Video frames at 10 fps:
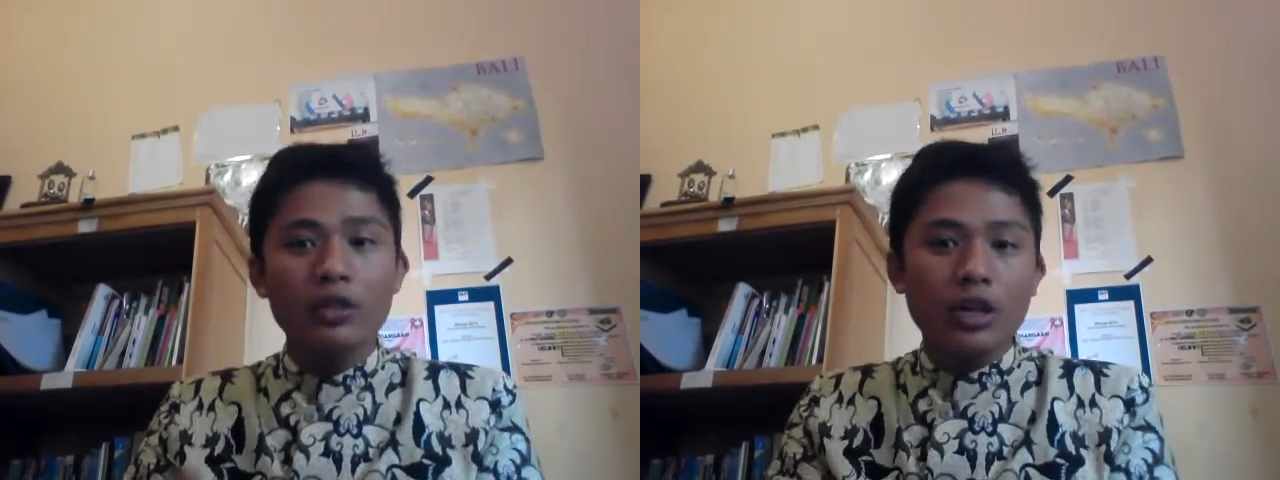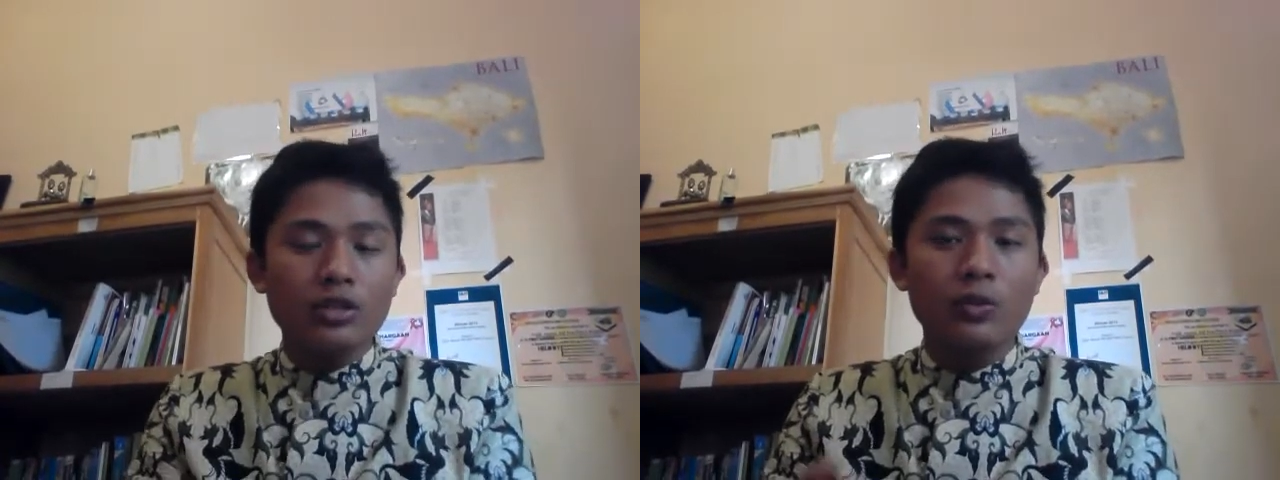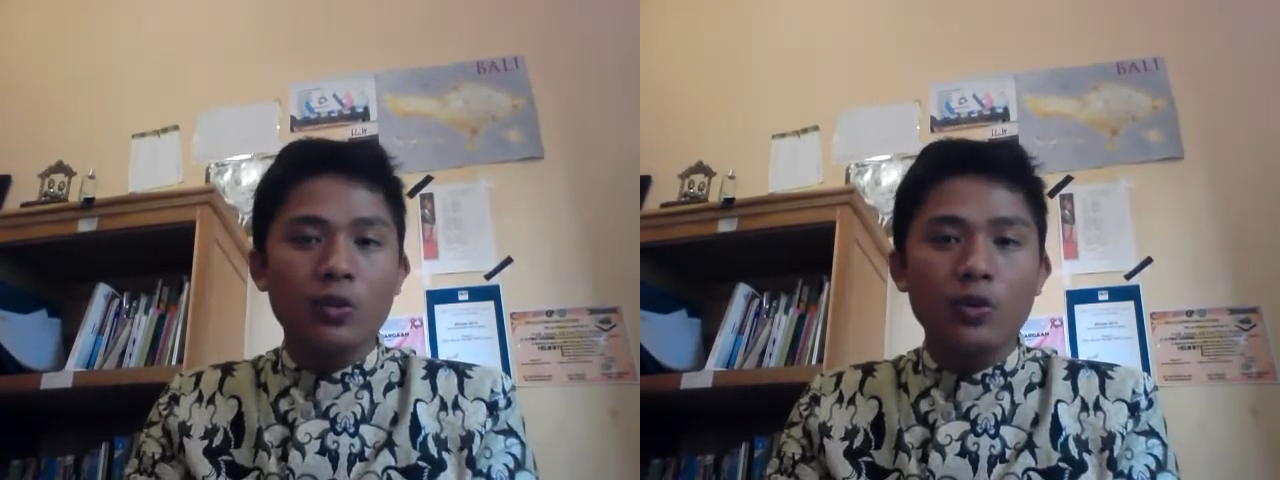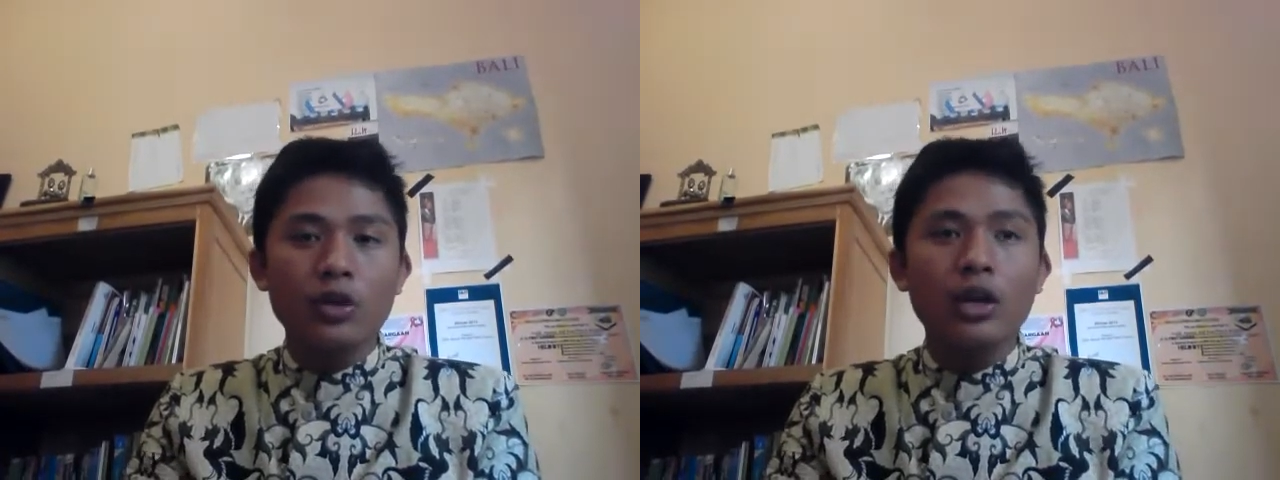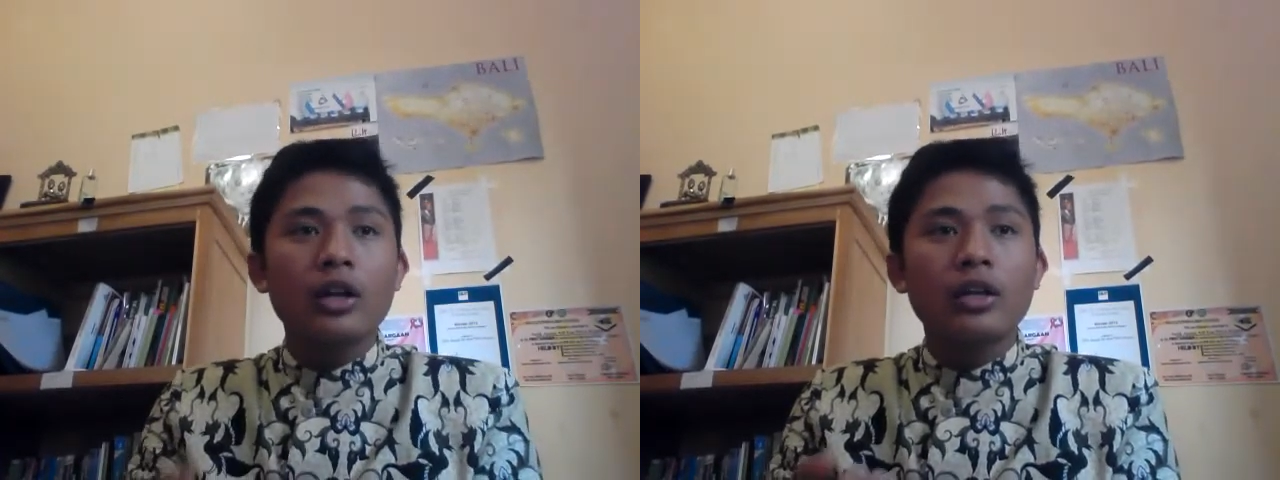dust of the wood
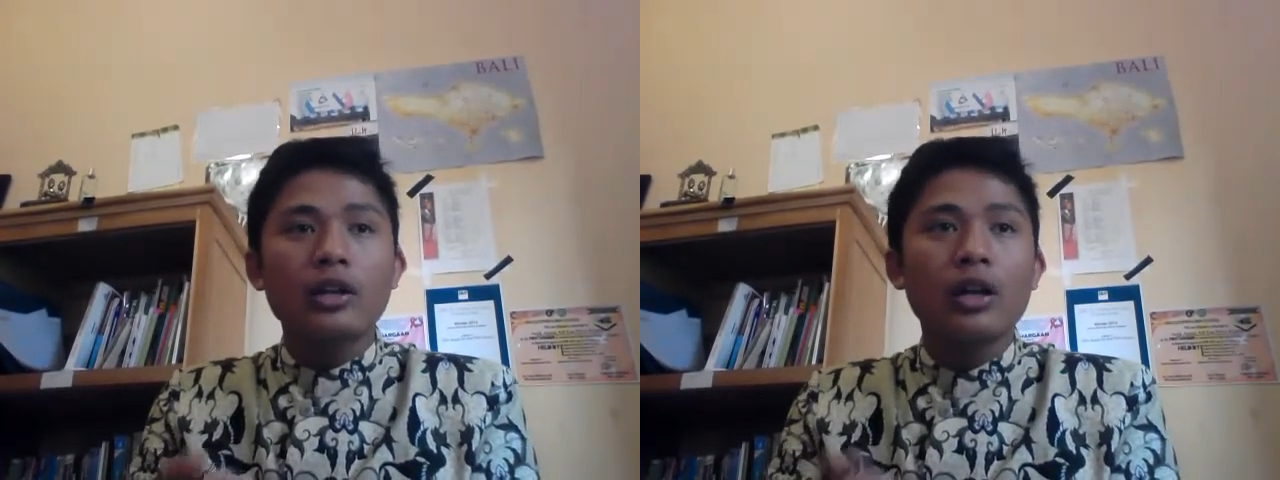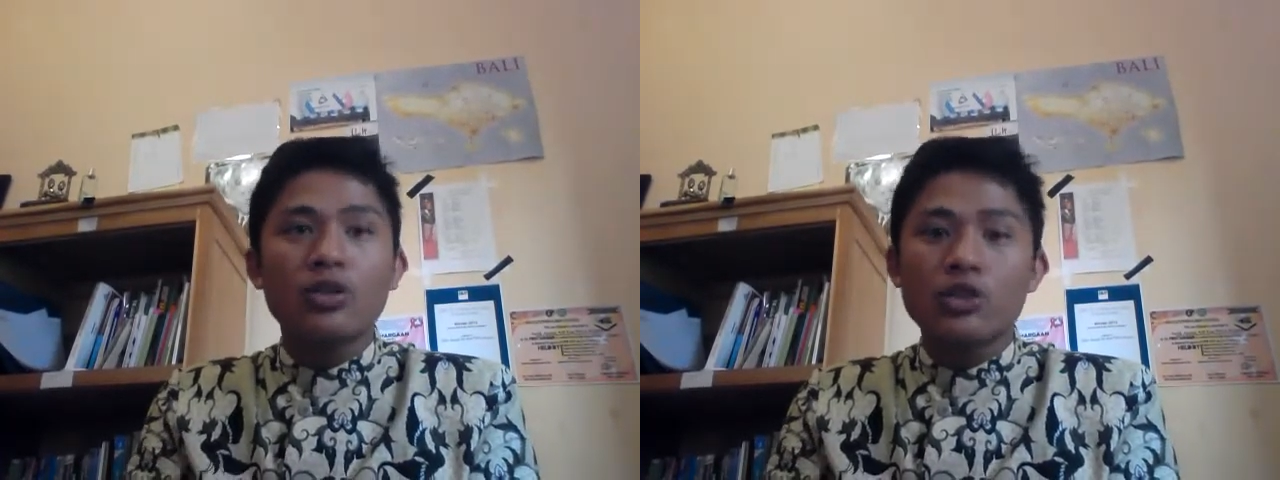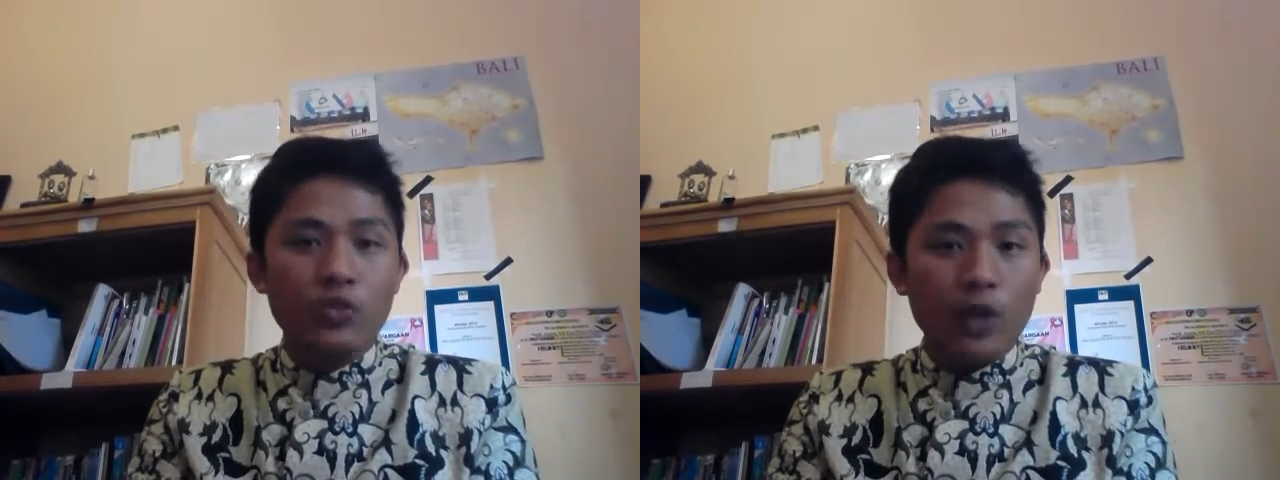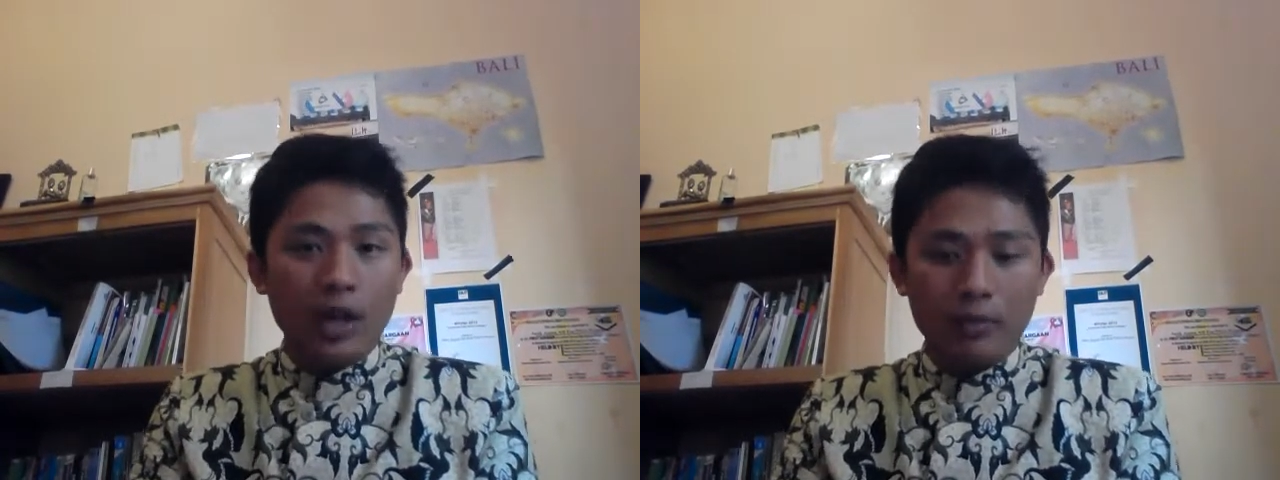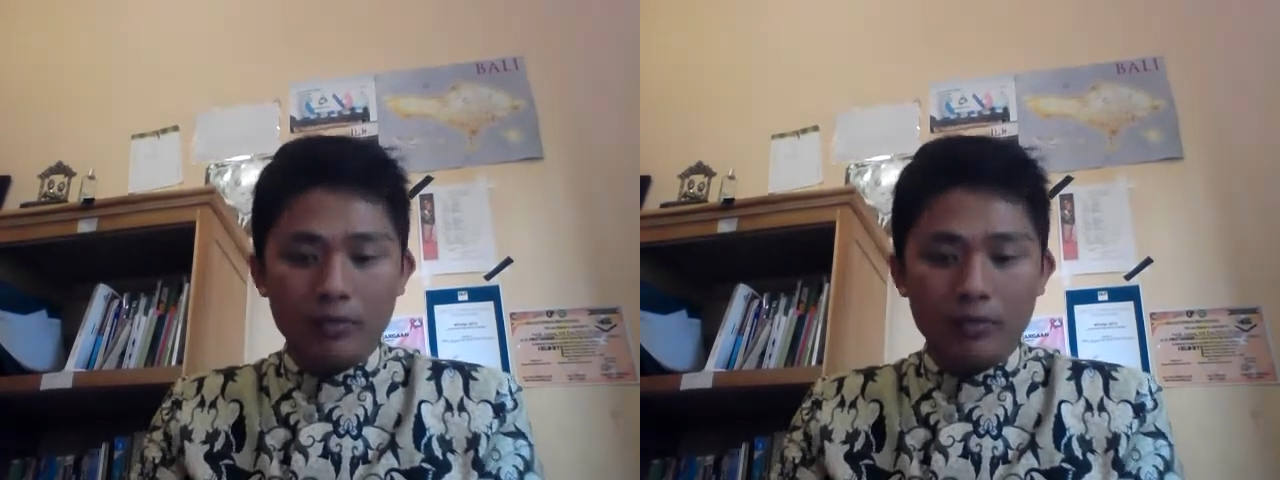that not used well.